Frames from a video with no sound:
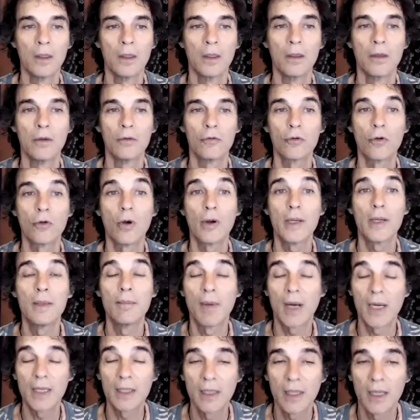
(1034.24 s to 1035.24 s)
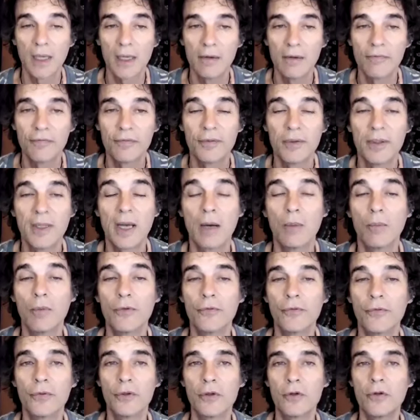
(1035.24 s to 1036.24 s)
So in my life, that
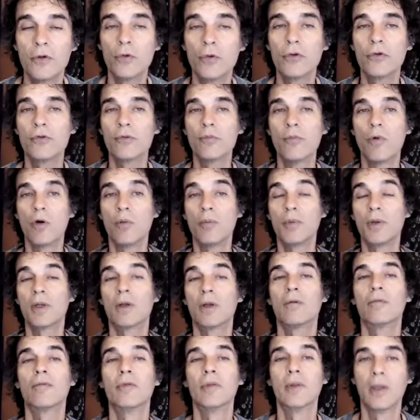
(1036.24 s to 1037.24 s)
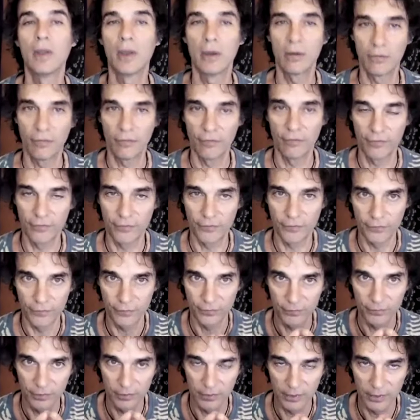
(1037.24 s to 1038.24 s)
was a huge moment of love
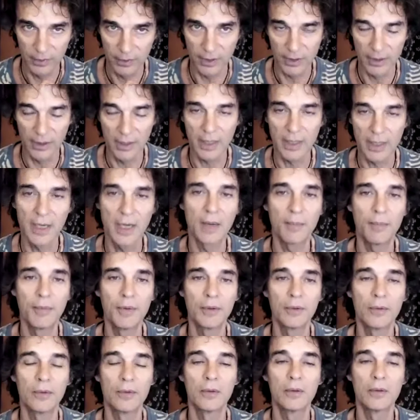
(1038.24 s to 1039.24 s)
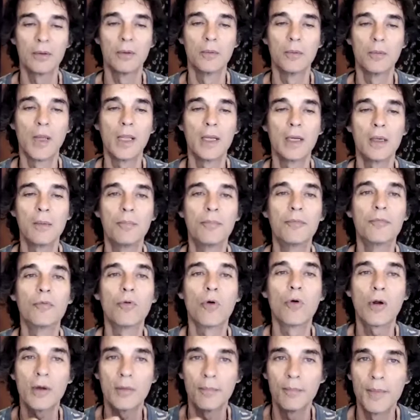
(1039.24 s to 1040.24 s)
that happened, and it
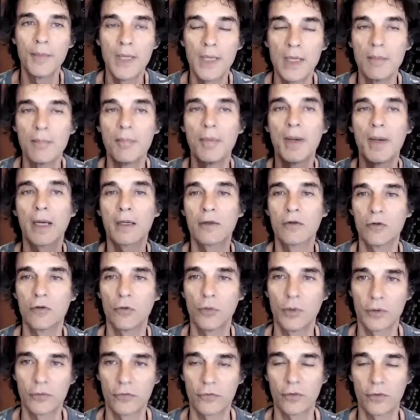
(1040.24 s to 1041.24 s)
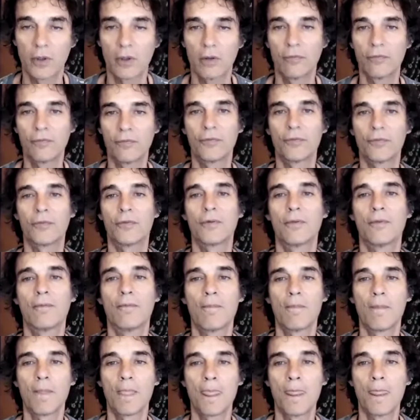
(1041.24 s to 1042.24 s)
brought me back to itself.
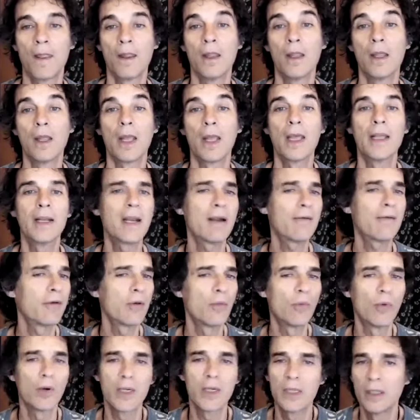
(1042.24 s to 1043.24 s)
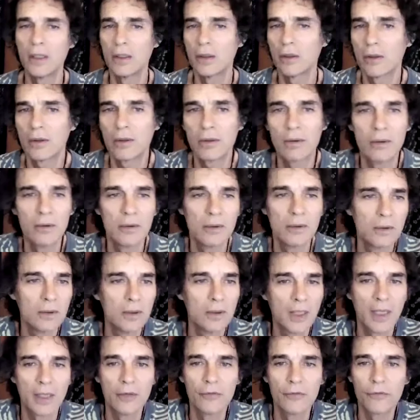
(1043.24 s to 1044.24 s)
And everyone here
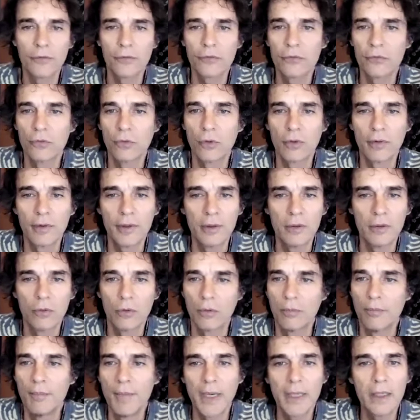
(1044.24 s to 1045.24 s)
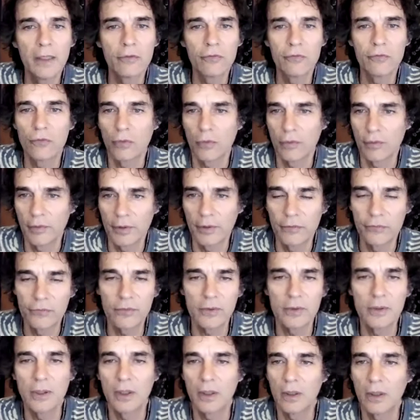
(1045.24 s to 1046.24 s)
has a story or many stories to
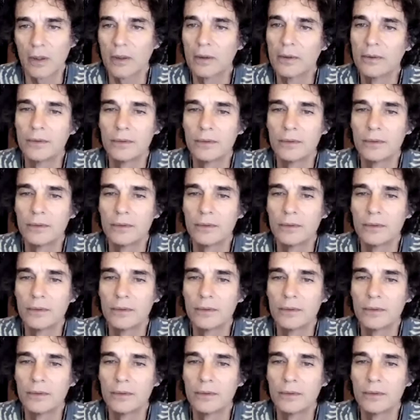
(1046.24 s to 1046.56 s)
tell